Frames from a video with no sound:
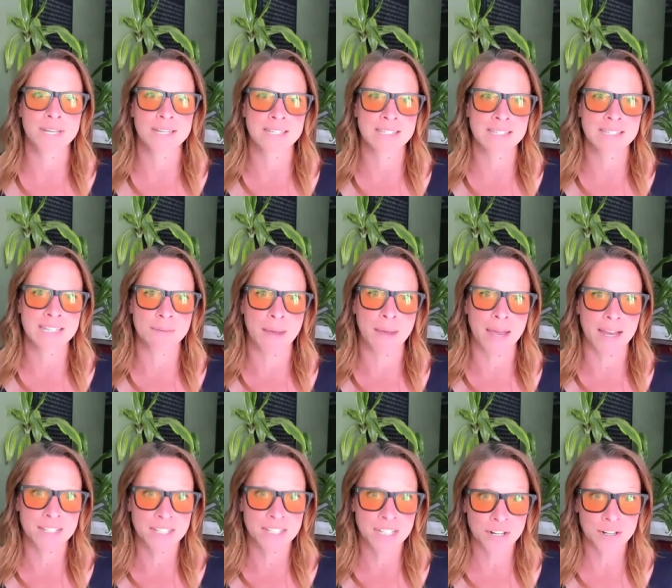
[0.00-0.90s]
we see
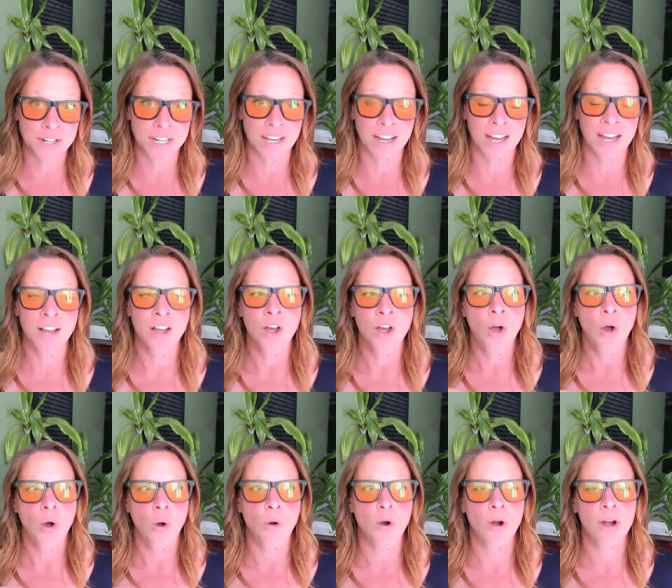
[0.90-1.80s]
bacteria
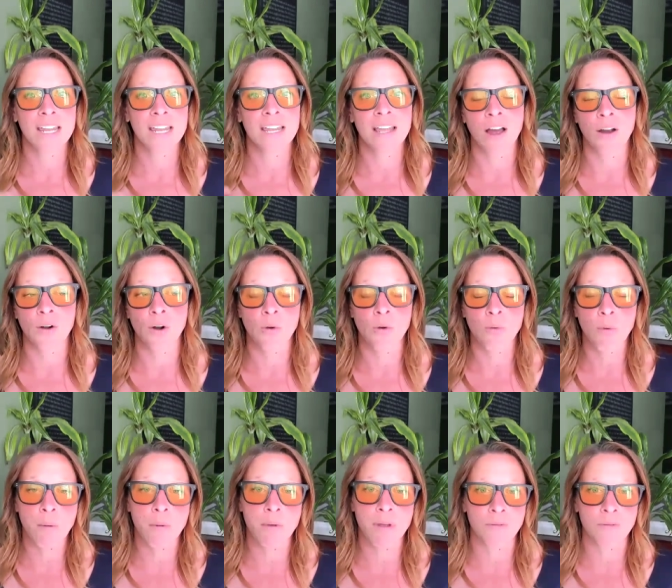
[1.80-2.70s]
or, or, or
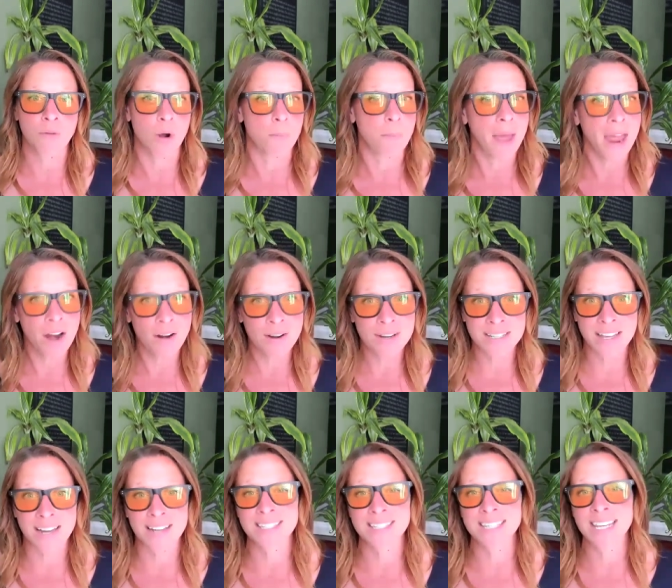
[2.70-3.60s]
what we or
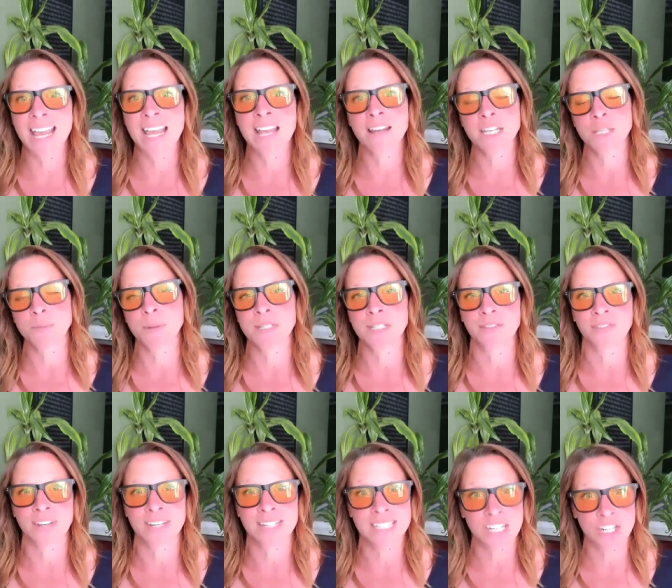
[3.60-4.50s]
parasites in a
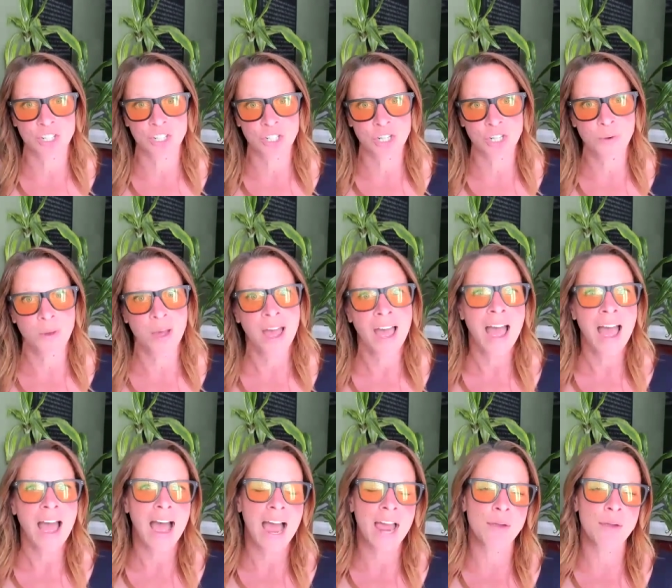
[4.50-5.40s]
specific tissue,
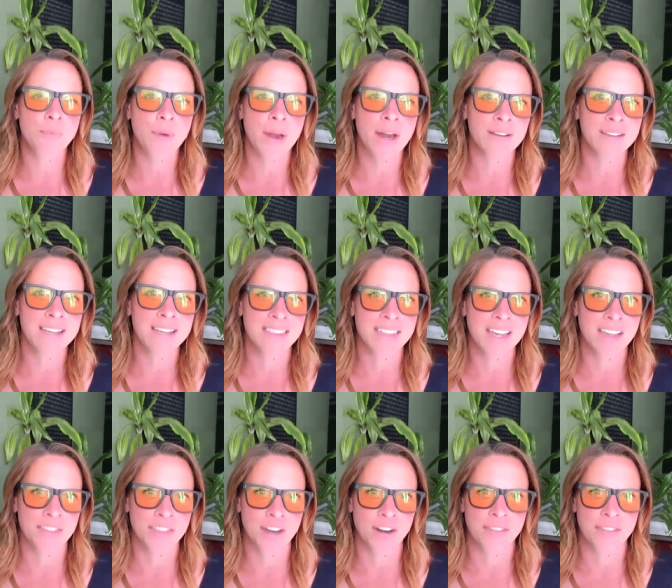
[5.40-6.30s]
I rarely
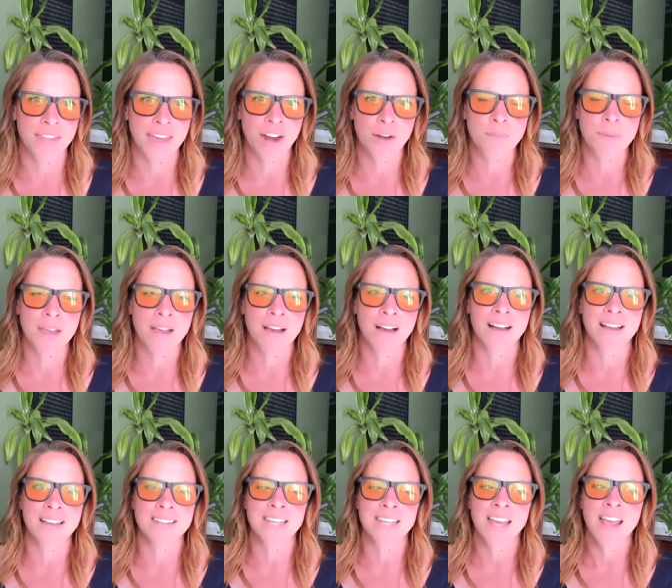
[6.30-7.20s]
think they're there
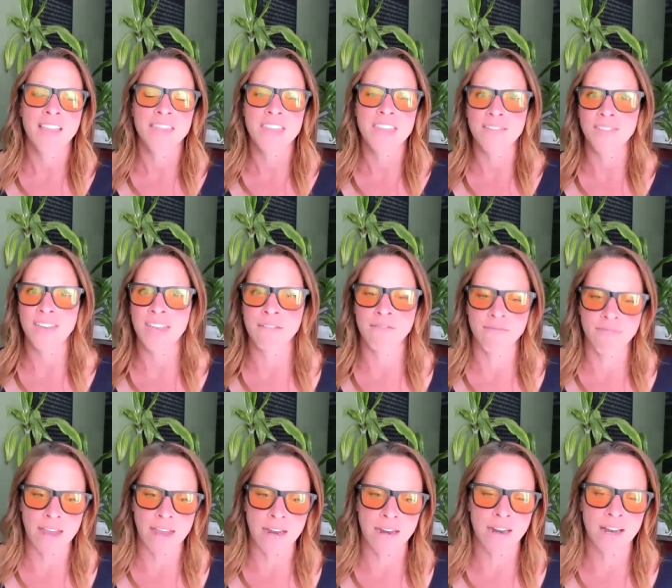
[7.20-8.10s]
because they've
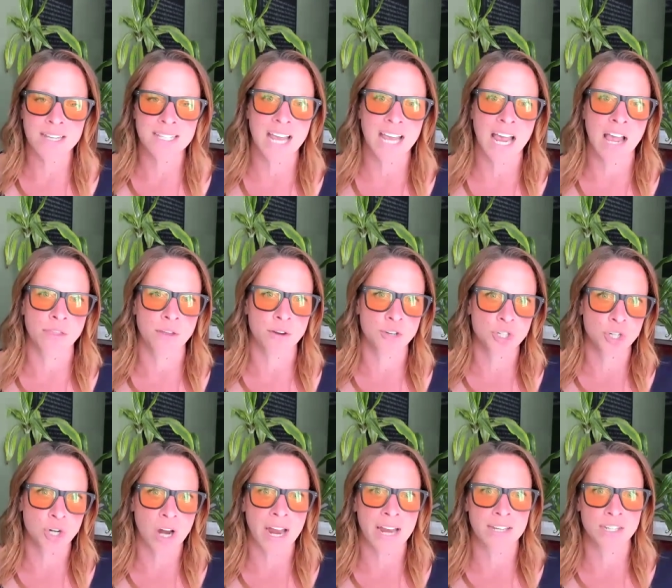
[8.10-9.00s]
invaded us and they're
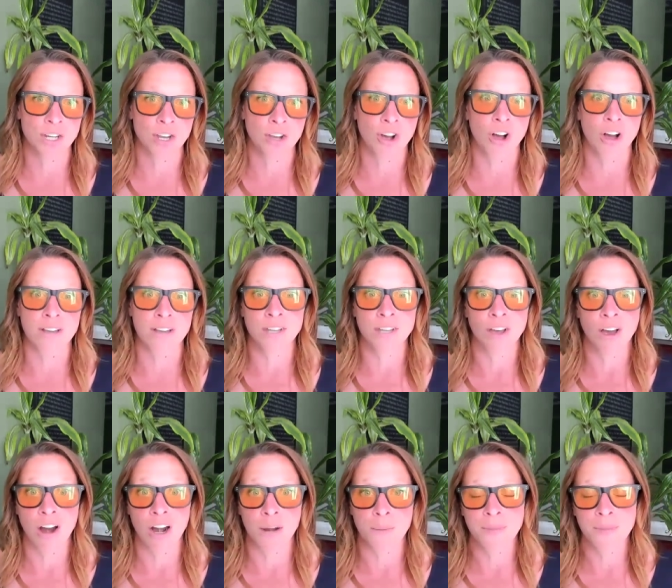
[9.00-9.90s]
trying to cause
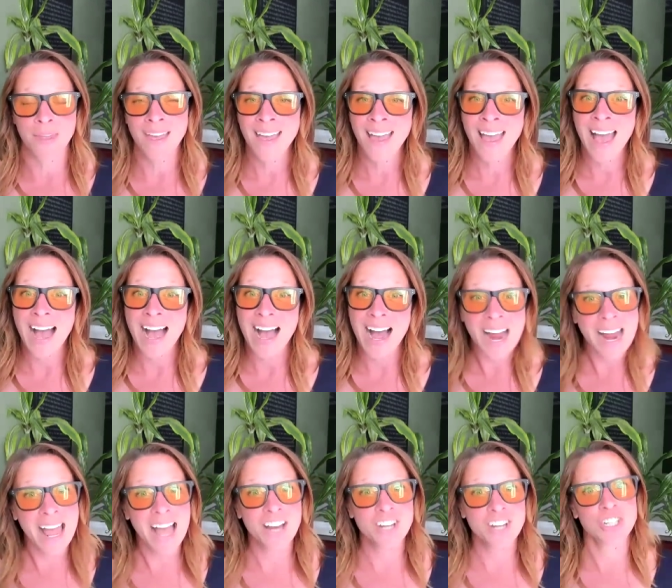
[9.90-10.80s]
harm.
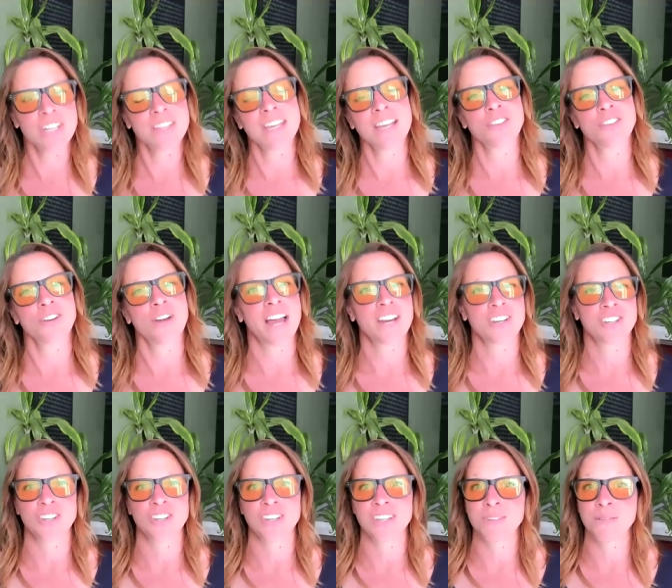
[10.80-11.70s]
I actually think they're
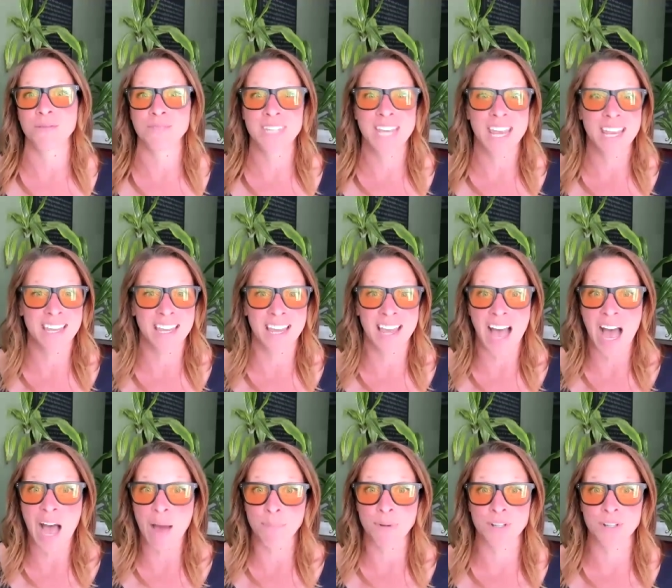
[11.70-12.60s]
actually just taking
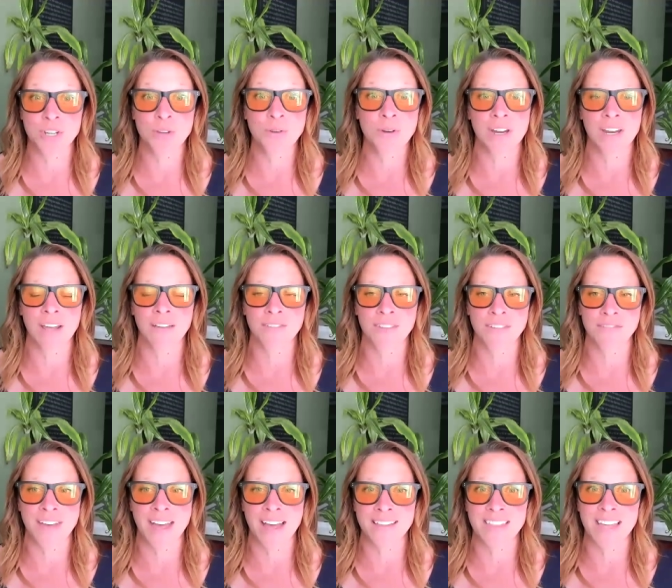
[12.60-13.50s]
opportunity of the
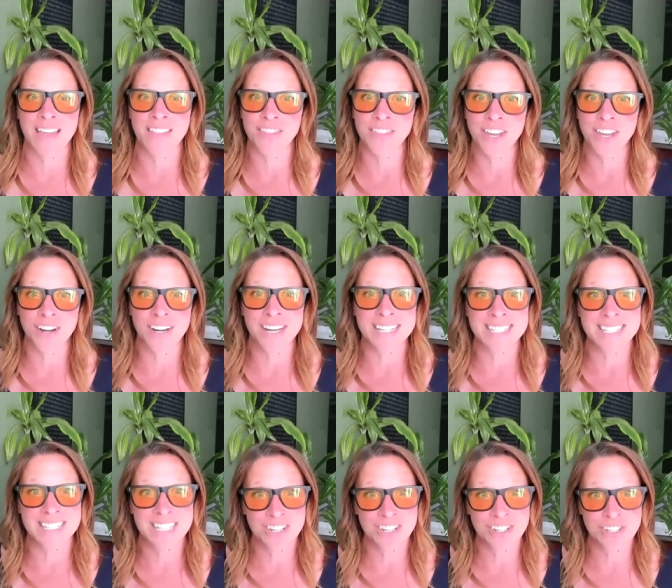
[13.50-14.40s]
fact that there
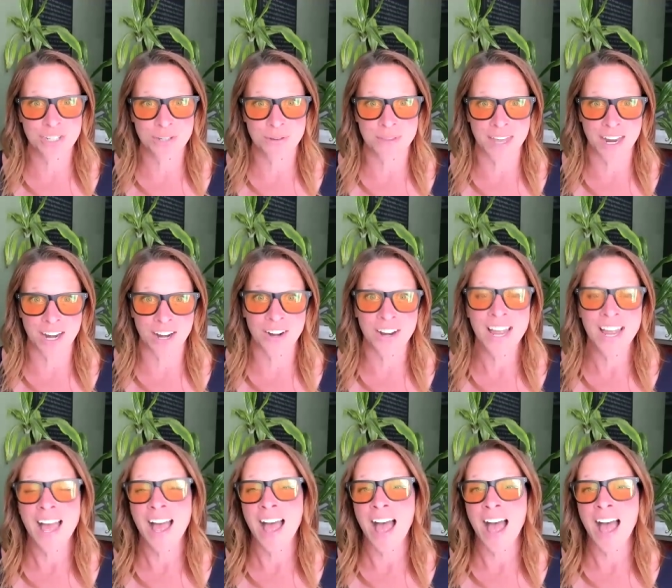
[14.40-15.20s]
is tissue there